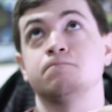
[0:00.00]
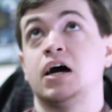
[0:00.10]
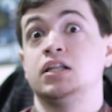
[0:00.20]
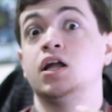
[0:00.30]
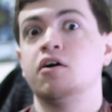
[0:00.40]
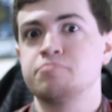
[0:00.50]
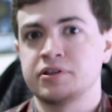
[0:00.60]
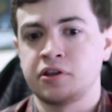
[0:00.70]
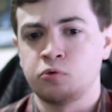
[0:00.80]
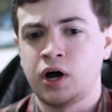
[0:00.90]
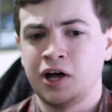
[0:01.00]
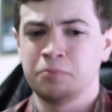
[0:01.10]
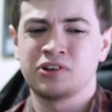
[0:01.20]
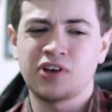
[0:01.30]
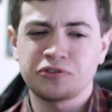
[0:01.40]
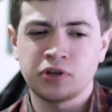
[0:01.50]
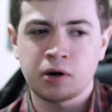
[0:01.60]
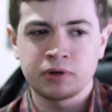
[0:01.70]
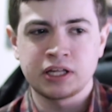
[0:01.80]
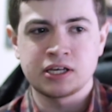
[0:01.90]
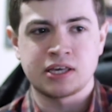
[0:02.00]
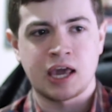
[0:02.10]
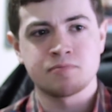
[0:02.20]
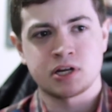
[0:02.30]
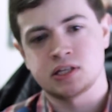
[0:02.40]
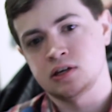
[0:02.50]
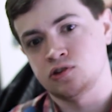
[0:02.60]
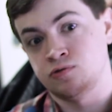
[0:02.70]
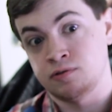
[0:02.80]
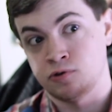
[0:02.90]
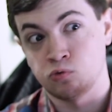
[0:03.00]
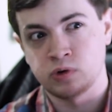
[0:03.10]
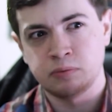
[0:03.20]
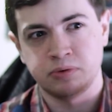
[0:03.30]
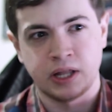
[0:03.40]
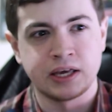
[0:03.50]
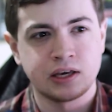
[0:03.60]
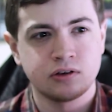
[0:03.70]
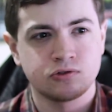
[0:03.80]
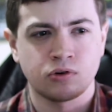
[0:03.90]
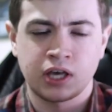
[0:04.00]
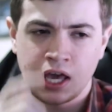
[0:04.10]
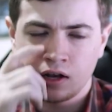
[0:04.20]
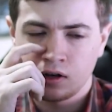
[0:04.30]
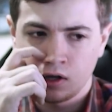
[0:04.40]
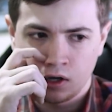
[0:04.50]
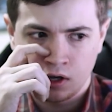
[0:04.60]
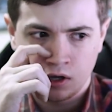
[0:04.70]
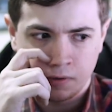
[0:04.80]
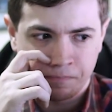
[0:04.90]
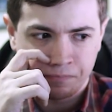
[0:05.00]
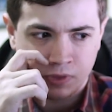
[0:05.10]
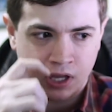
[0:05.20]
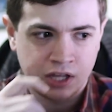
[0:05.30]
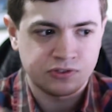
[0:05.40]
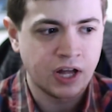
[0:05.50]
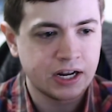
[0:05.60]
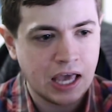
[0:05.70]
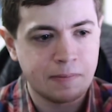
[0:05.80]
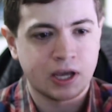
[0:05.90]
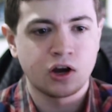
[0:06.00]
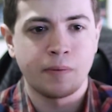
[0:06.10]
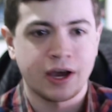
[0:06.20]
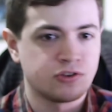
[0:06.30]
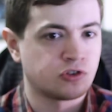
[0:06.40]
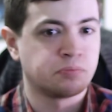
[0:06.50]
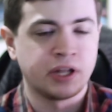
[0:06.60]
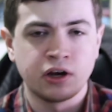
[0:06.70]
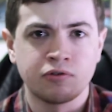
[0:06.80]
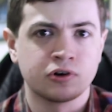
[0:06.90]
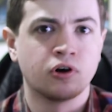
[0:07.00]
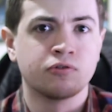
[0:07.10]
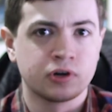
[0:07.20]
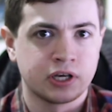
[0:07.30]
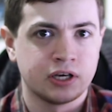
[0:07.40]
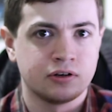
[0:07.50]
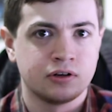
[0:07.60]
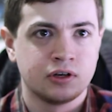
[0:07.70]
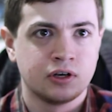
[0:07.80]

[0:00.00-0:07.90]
I love Breath of the Wild, but it's also not really a game that I think is fit for replaying, so I can't it's not a game I can go back and just play over and over again.